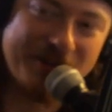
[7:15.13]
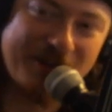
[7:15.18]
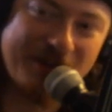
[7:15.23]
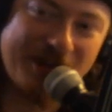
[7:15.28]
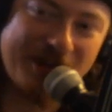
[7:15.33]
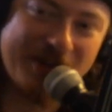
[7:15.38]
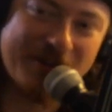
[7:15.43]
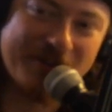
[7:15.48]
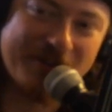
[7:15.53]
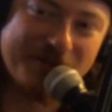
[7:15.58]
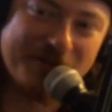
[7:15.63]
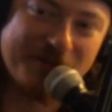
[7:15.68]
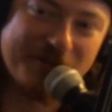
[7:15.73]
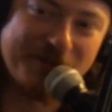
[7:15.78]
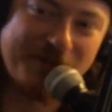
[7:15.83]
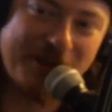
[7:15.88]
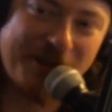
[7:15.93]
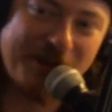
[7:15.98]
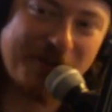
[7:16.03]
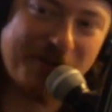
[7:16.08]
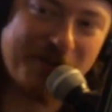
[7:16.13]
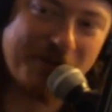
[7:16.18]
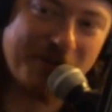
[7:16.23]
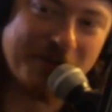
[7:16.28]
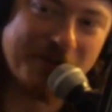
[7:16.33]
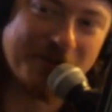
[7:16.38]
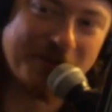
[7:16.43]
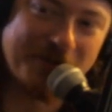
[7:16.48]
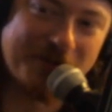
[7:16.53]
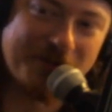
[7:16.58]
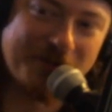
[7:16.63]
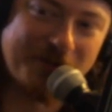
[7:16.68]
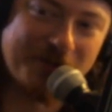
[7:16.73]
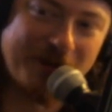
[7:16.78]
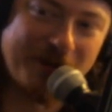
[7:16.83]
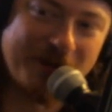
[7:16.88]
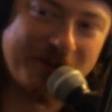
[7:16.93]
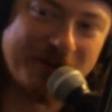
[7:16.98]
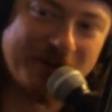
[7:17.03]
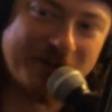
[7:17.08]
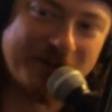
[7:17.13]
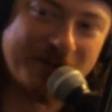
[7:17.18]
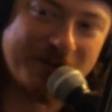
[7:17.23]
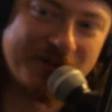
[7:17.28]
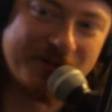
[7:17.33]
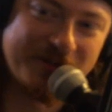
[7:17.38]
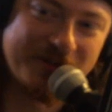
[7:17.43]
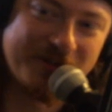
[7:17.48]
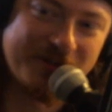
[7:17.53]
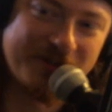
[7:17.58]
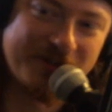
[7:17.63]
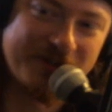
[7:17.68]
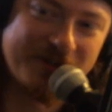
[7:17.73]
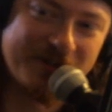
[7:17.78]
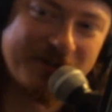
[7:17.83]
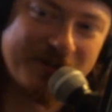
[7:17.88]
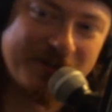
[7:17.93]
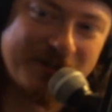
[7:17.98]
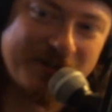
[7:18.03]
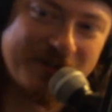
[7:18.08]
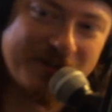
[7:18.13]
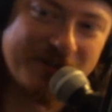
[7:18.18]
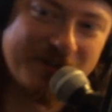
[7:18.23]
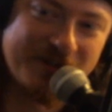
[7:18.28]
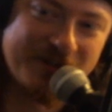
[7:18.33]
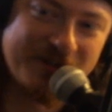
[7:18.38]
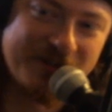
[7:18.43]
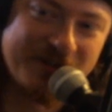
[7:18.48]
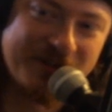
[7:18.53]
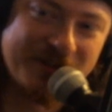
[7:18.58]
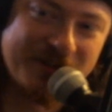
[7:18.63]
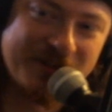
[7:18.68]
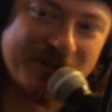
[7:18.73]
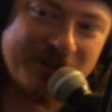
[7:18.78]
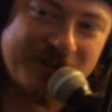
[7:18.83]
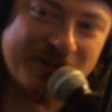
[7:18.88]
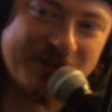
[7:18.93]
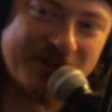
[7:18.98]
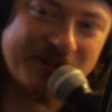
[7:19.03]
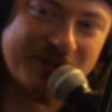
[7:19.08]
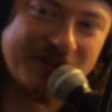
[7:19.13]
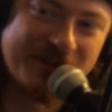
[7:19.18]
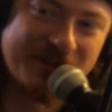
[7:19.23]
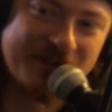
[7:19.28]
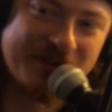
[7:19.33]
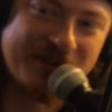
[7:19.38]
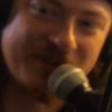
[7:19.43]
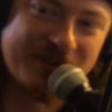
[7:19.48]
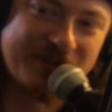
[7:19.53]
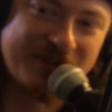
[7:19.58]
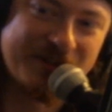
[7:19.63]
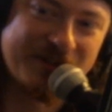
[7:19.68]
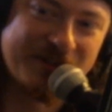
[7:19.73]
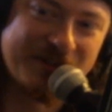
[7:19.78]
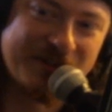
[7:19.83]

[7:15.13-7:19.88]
(not speaking)